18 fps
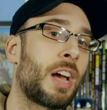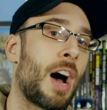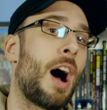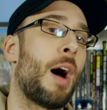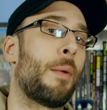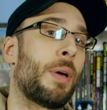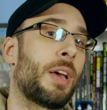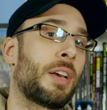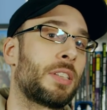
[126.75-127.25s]

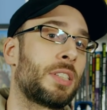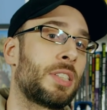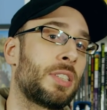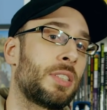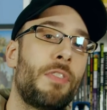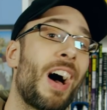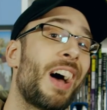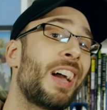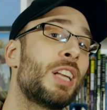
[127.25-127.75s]
Comics.
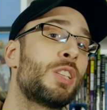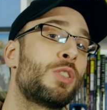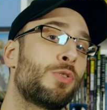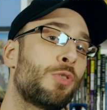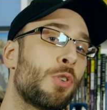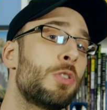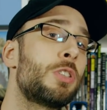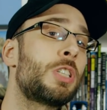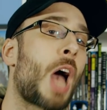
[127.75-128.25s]
Valiant's
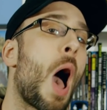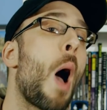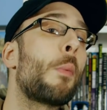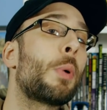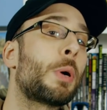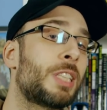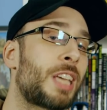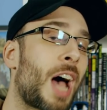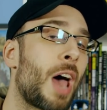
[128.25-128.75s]
first
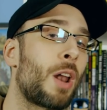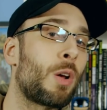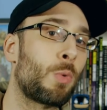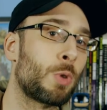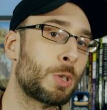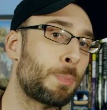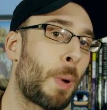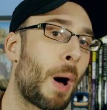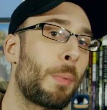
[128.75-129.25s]
comic title
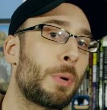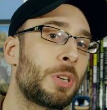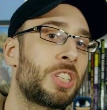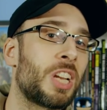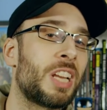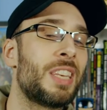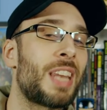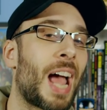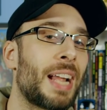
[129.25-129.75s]
was published
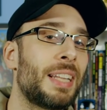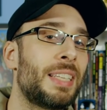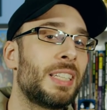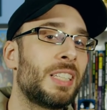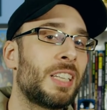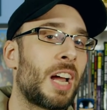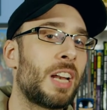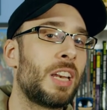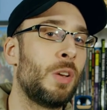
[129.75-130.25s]
in
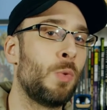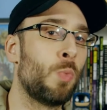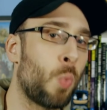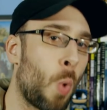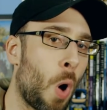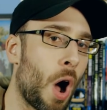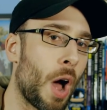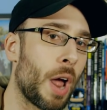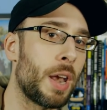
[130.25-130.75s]

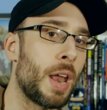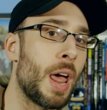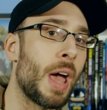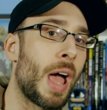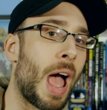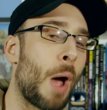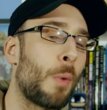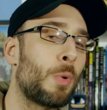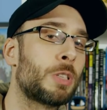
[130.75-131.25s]
1991
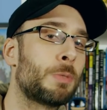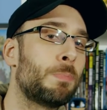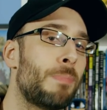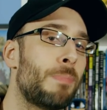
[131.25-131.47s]
and was